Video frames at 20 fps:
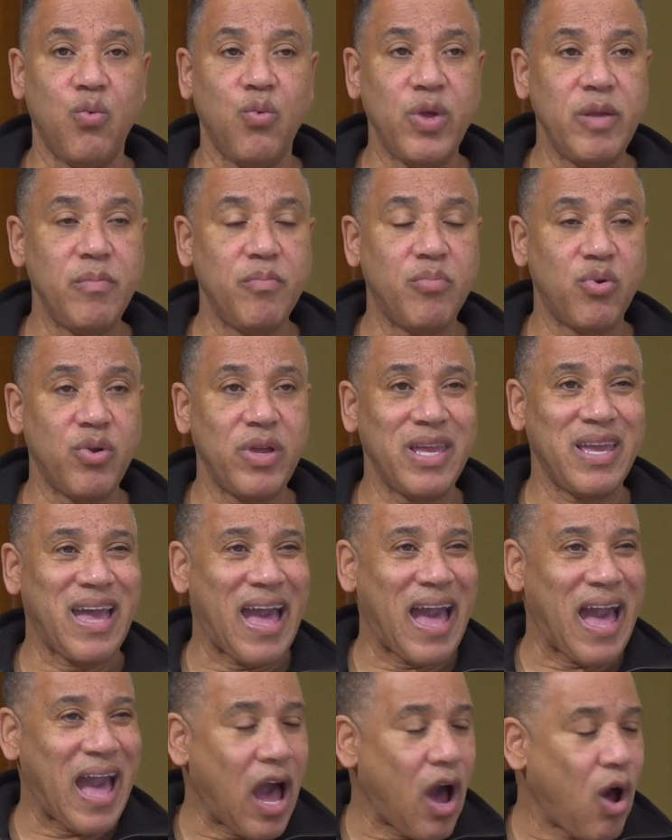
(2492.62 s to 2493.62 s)
we bring
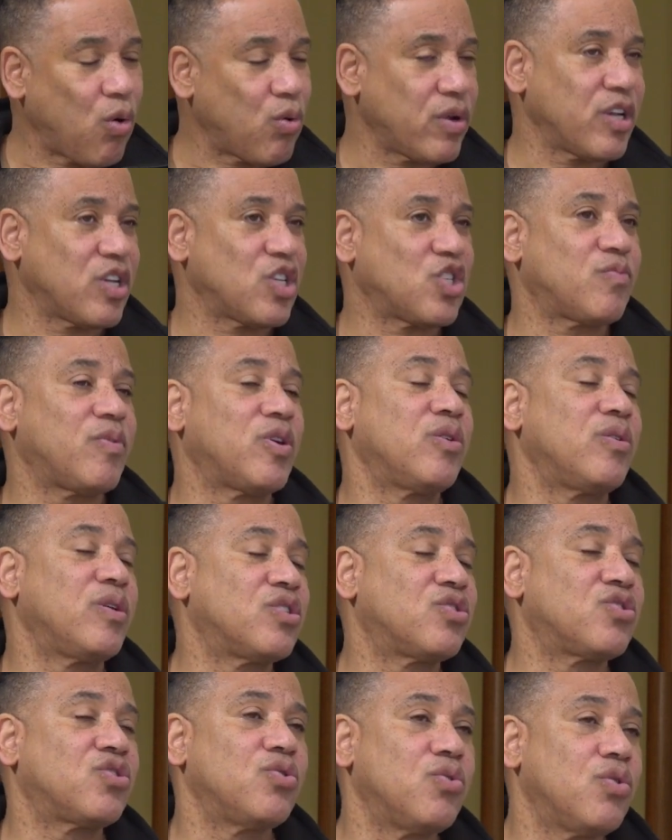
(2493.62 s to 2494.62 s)
our
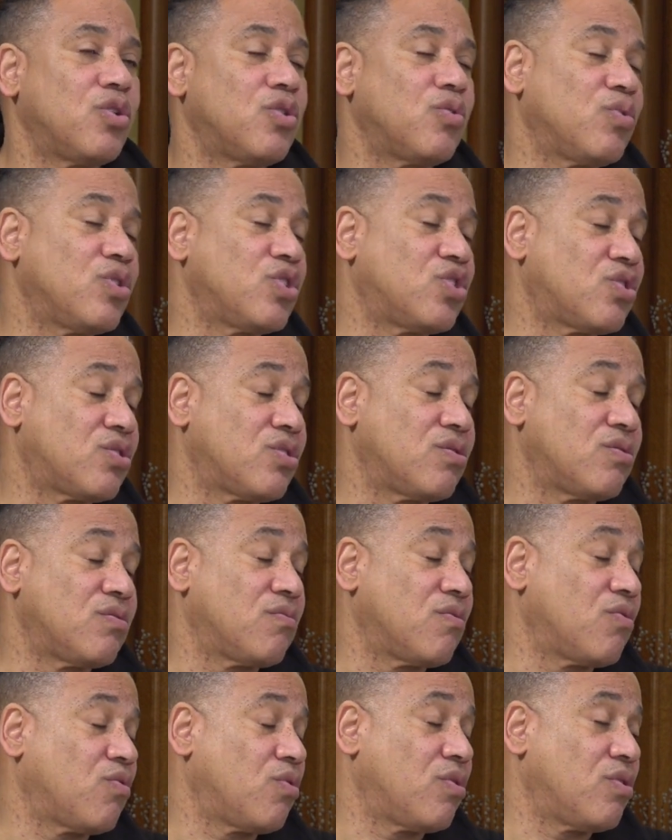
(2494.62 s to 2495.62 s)
experience to it, which
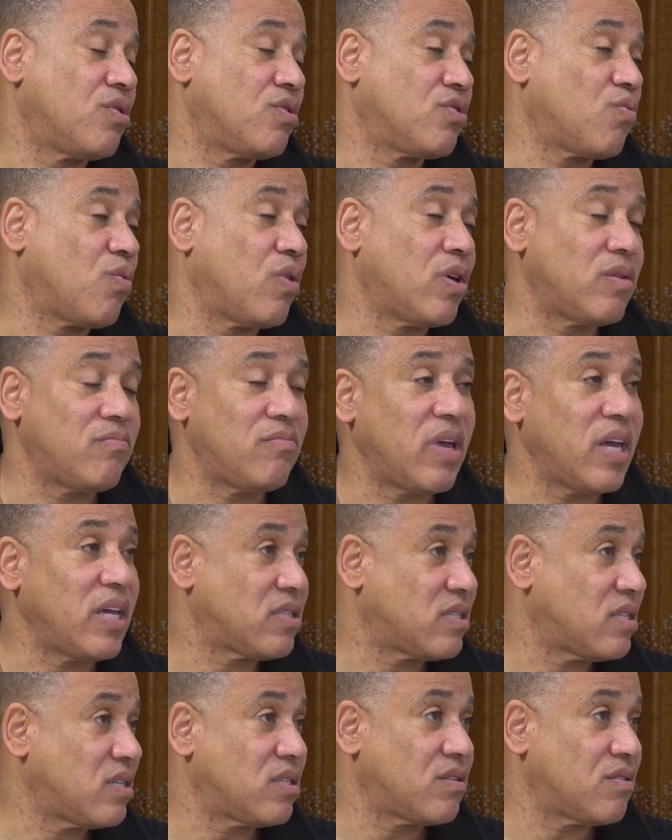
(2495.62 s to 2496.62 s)
is what
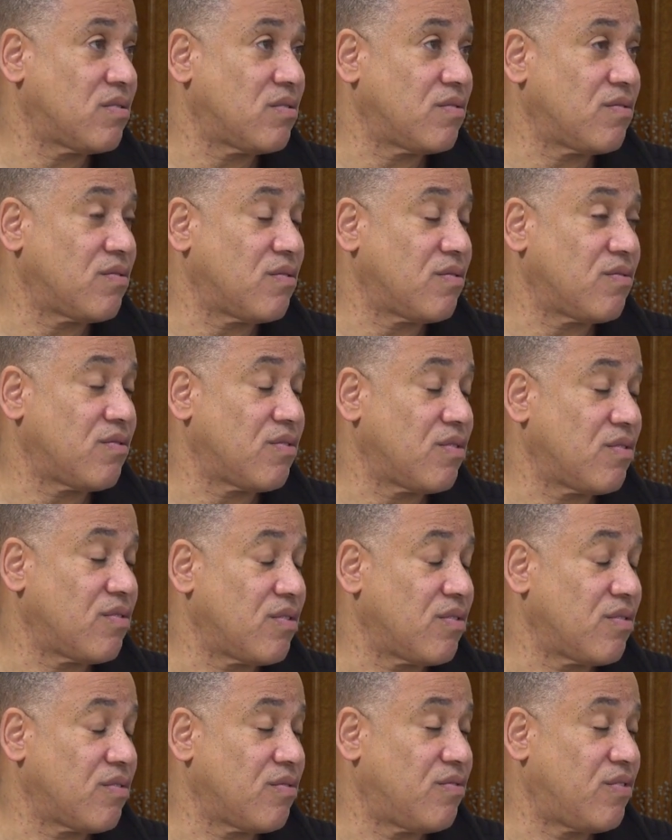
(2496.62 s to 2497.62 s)
makes it
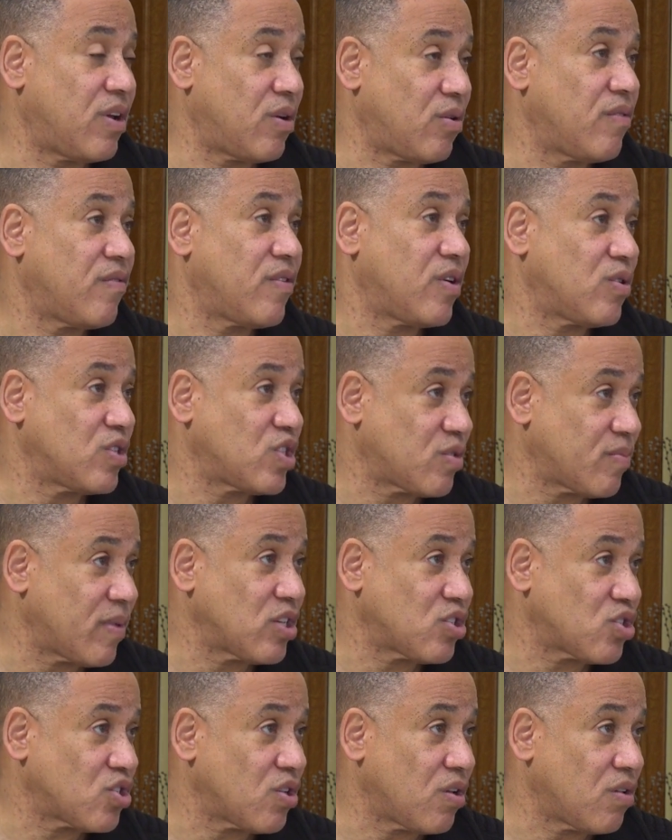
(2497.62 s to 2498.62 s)
very, very
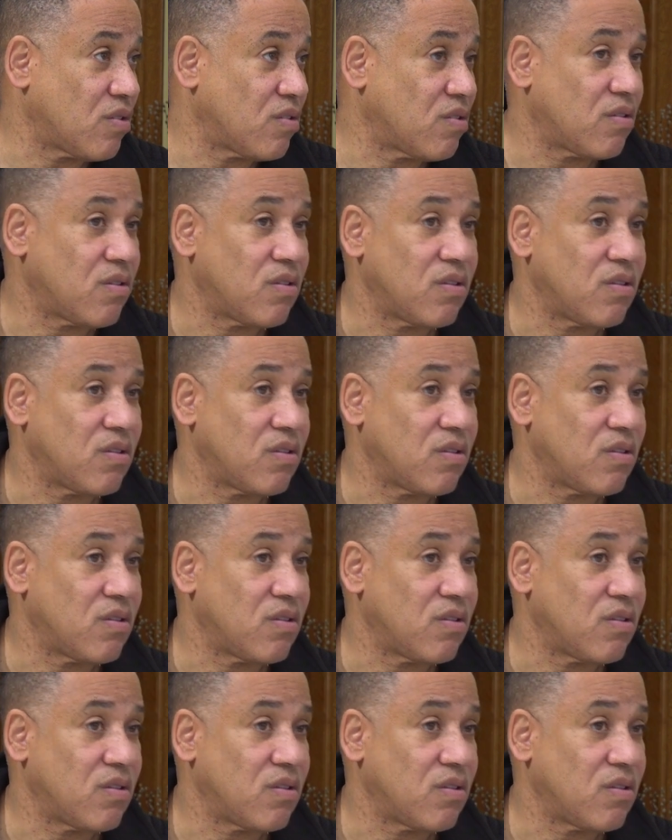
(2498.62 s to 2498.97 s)
special.